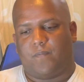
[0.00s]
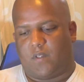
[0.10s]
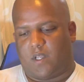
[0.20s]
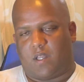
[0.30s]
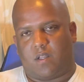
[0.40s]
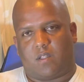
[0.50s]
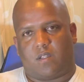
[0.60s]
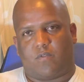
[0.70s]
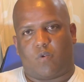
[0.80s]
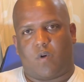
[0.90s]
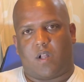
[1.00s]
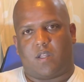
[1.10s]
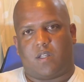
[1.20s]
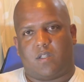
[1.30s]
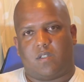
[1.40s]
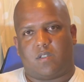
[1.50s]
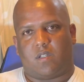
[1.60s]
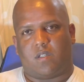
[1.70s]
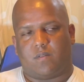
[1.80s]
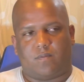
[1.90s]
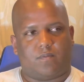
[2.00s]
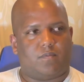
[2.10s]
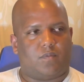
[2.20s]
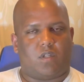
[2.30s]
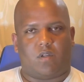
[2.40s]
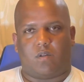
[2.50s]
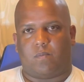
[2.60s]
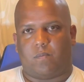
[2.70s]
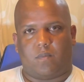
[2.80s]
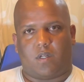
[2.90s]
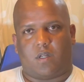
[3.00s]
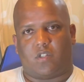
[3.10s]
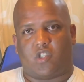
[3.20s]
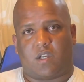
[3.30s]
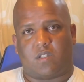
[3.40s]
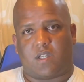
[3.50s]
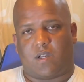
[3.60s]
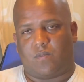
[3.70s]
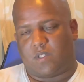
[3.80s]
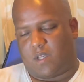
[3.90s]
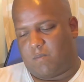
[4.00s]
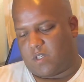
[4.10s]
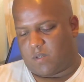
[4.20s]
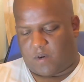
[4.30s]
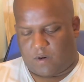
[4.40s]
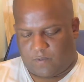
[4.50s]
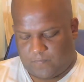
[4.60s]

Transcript: and different qualities, and you know, check us out, Tiny Menace Apparel.